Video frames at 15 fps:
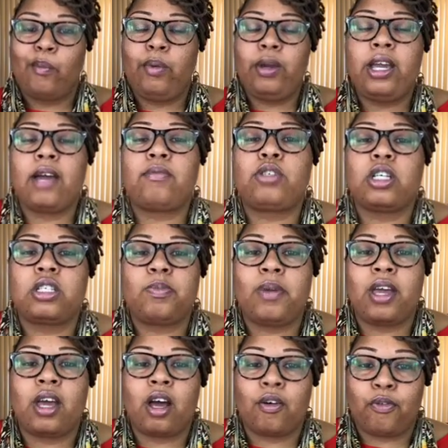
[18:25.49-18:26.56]
We have just
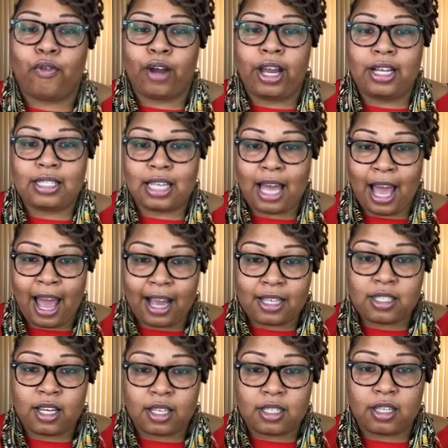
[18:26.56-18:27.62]
been afraid to
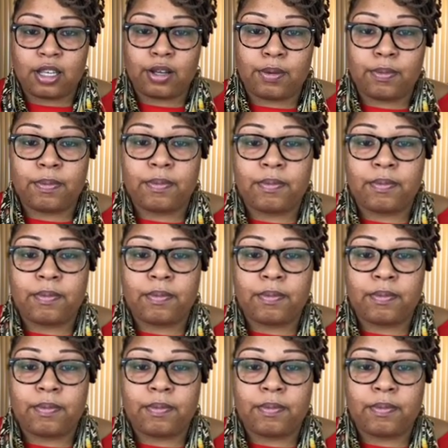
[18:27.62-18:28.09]
access them.